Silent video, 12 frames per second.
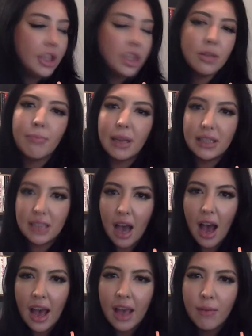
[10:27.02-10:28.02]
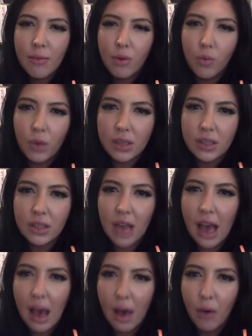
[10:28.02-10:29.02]
my time wasn't
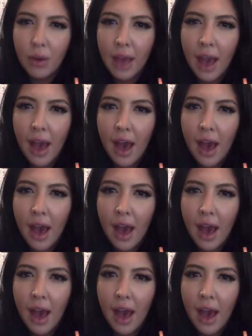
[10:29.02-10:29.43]
out yet.